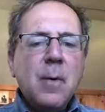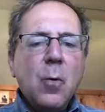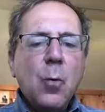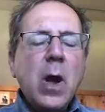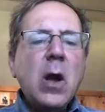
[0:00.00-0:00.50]

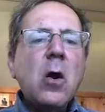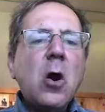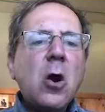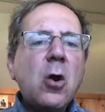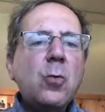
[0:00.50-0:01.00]
where
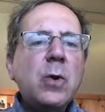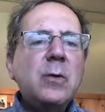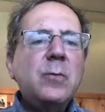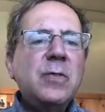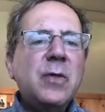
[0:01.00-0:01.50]
are we
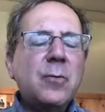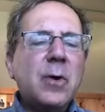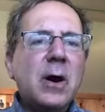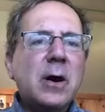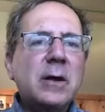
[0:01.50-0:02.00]
with
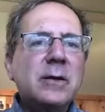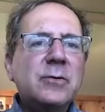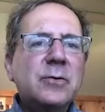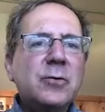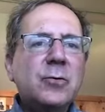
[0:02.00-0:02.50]
Iran,
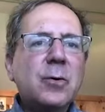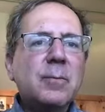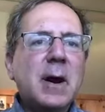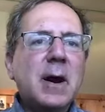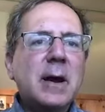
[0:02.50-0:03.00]
to your
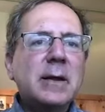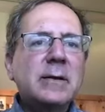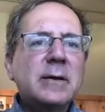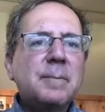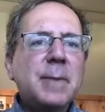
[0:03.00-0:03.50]
mind,
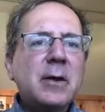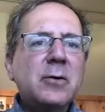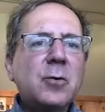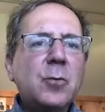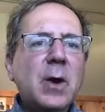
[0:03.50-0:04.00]

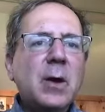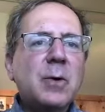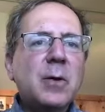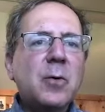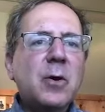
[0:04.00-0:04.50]
compared to where
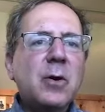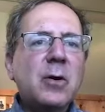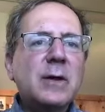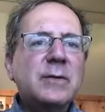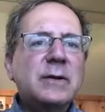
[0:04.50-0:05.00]
we
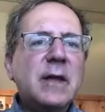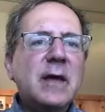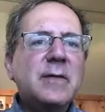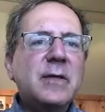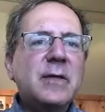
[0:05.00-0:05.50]
were on the
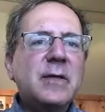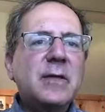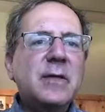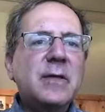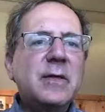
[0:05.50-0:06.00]
day that
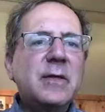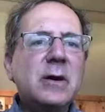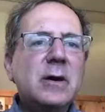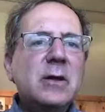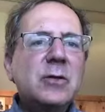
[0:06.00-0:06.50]
you
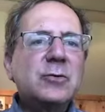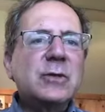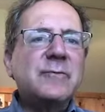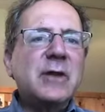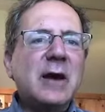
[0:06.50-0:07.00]

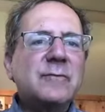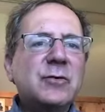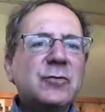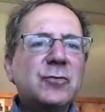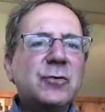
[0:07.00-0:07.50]
you left
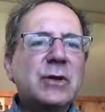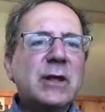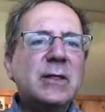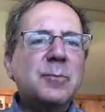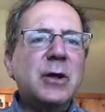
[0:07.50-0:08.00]
office, or
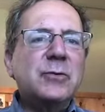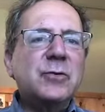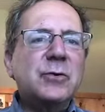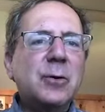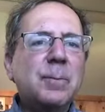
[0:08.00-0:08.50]
the day that
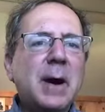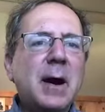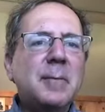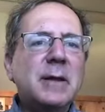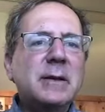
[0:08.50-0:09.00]
President
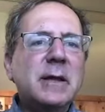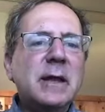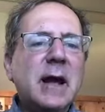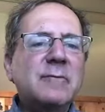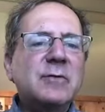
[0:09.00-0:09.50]
Obama
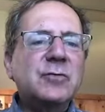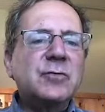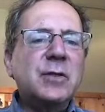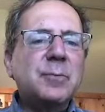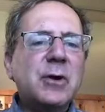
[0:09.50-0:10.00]
did?
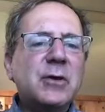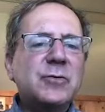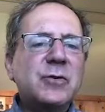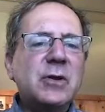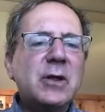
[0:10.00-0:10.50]
Obviously, the
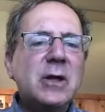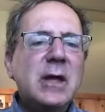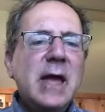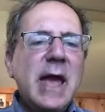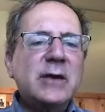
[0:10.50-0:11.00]
president
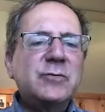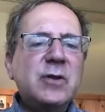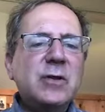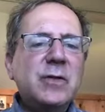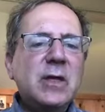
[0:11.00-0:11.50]

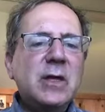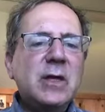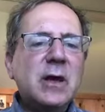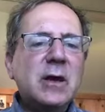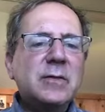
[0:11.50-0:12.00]
exited
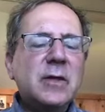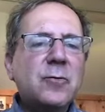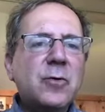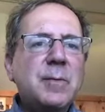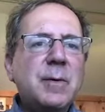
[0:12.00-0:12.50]
the
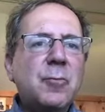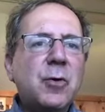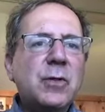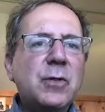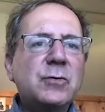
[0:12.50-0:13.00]
agreement
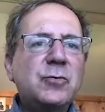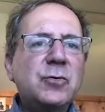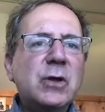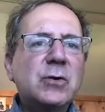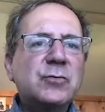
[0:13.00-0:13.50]
more than 2
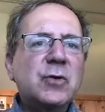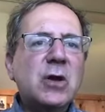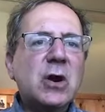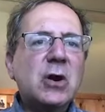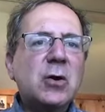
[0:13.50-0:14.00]
years
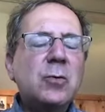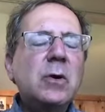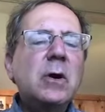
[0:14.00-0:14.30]
ago.